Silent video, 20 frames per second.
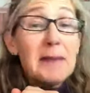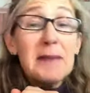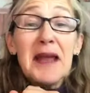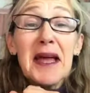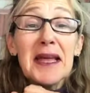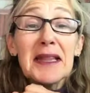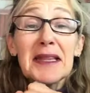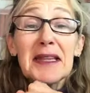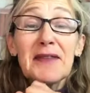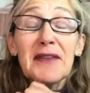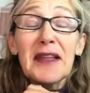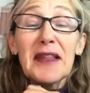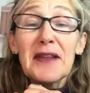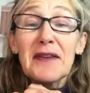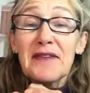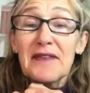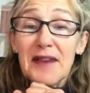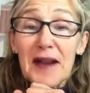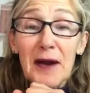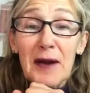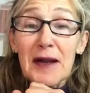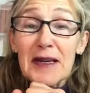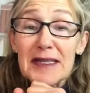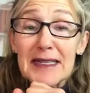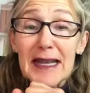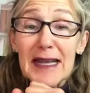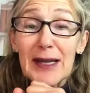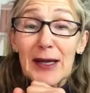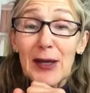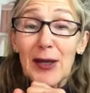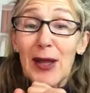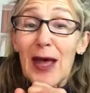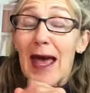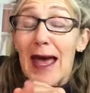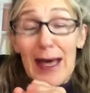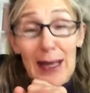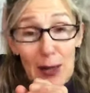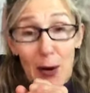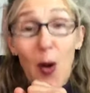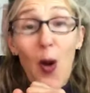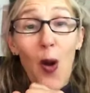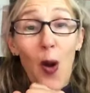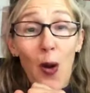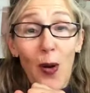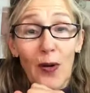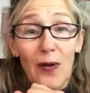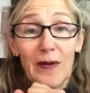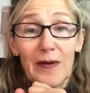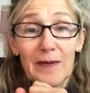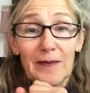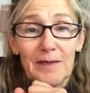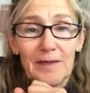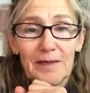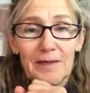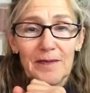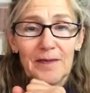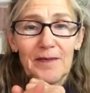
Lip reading: I'm not living the fairy tale at all.